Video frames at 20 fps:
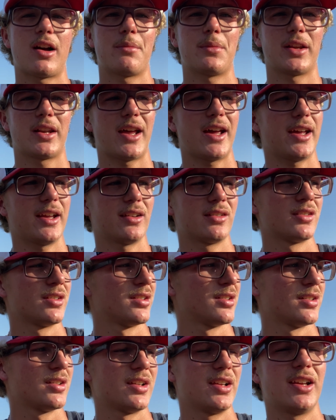I mean, hey,
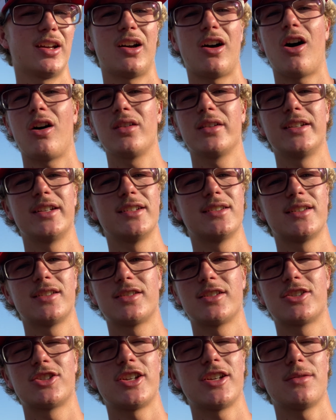all it is
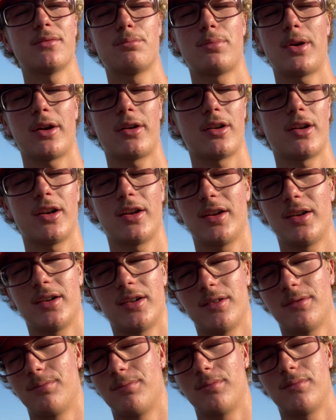a sheet
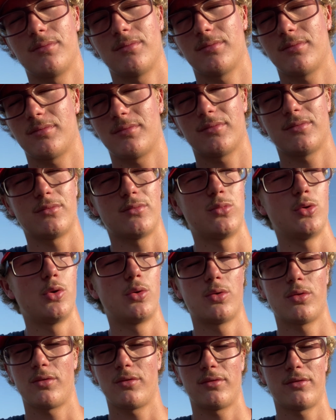pair. Ooh,
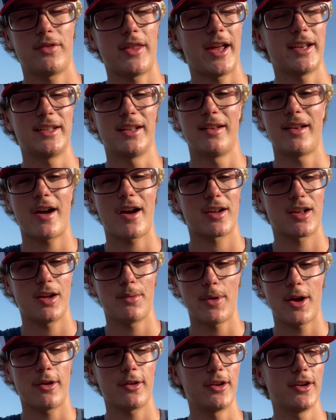that did not come
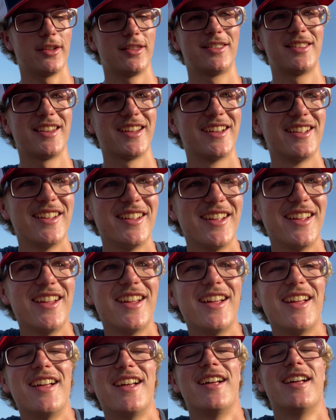out good.
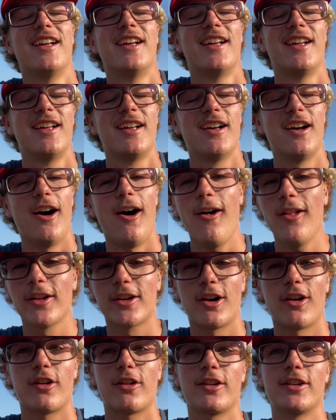All the
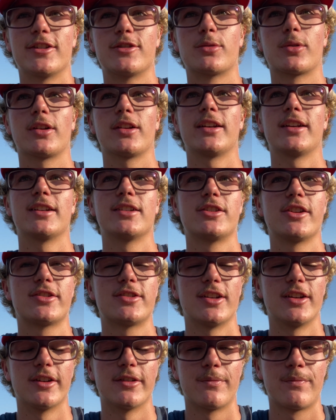car is really is just
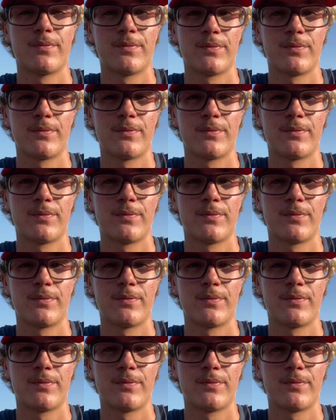a